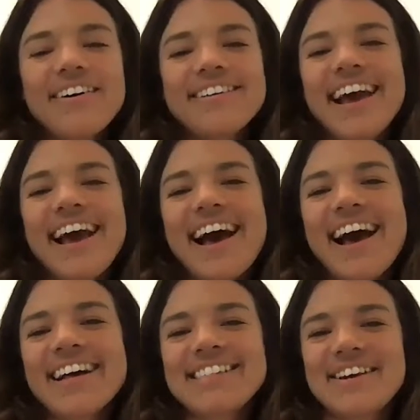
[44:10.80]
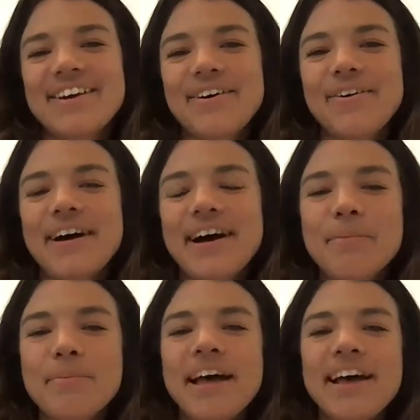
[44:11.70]
yeah, so.
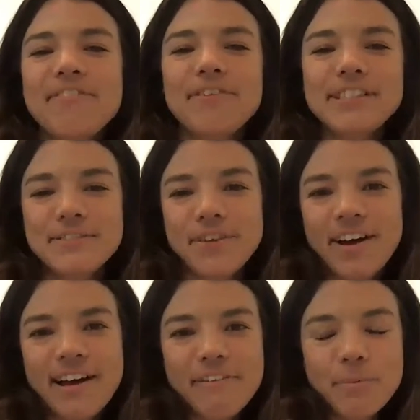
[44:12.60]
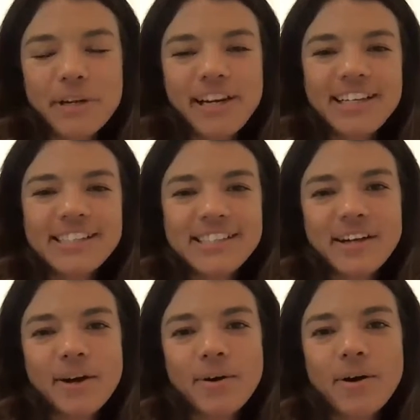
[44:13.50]
Um, First of all, everybody needs to
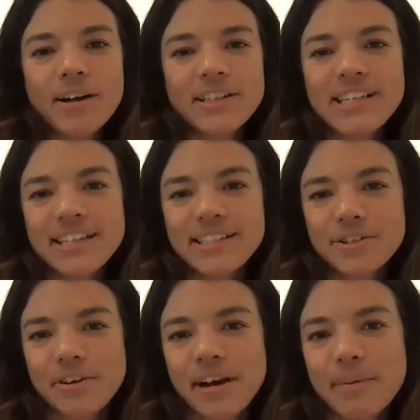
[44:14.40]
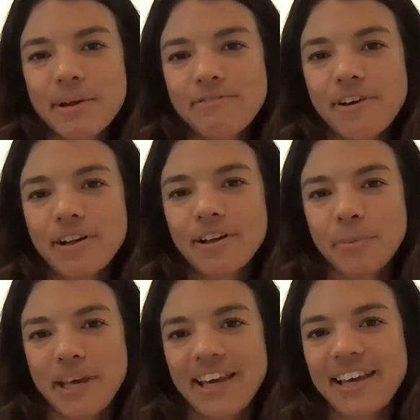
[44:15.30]
go onto Instagram and follow
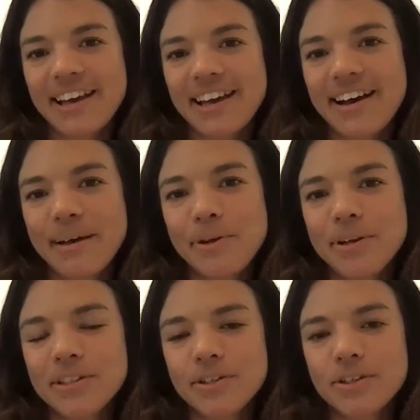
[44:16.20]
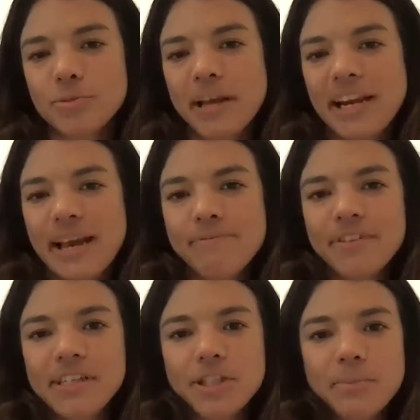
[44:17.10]
me. Um, you can search my name,
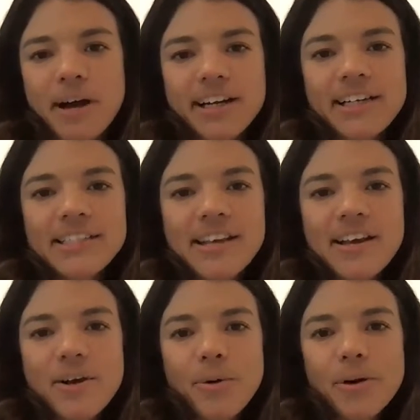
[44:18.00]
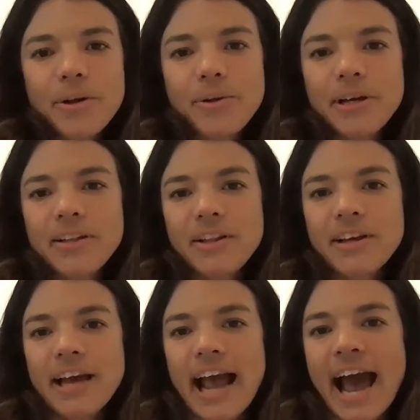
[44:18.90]
Felicia Mares, or you can look
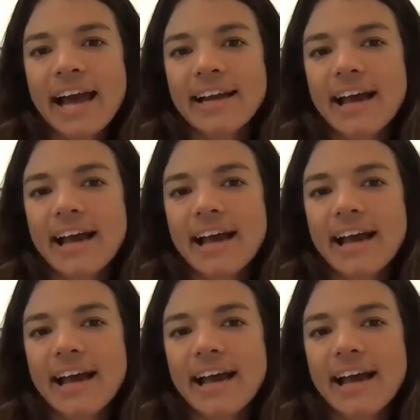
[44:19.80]
at at